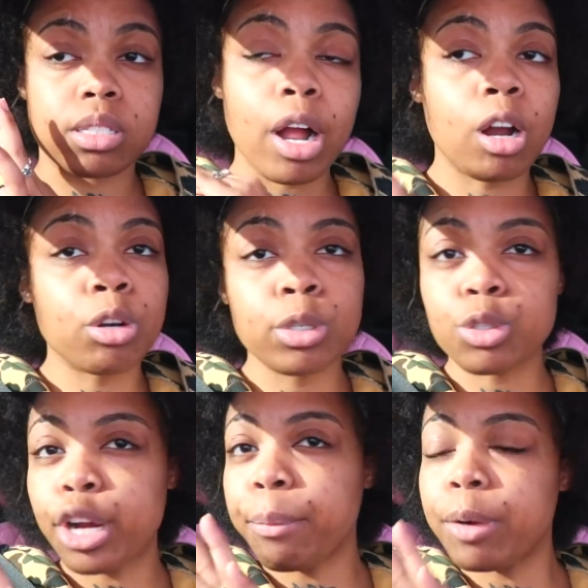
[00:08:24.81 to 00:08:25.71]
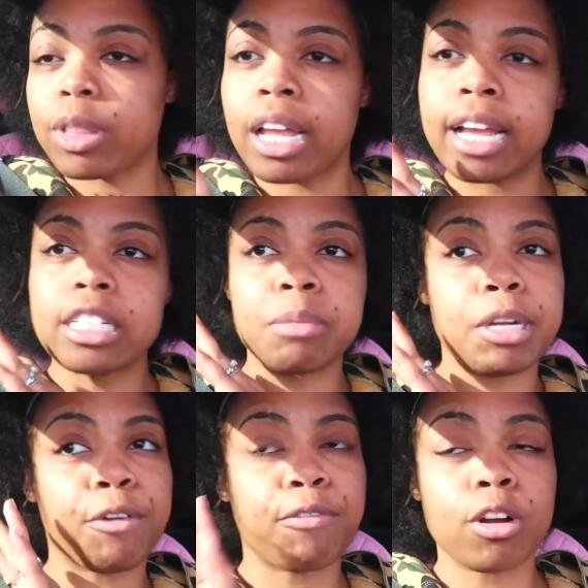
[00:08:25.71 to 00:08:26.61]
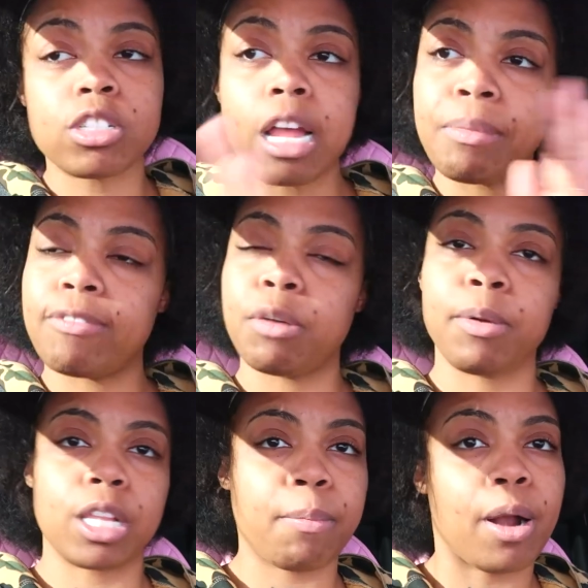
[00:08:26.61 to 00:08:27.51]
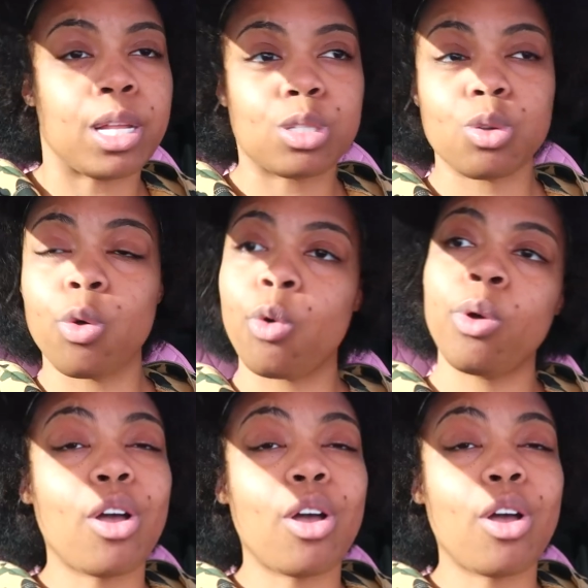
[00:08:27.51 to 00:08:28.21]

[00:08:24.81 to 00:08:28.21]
I her to enjoy her birthday. It's gonna be her first time having a birthday party in school.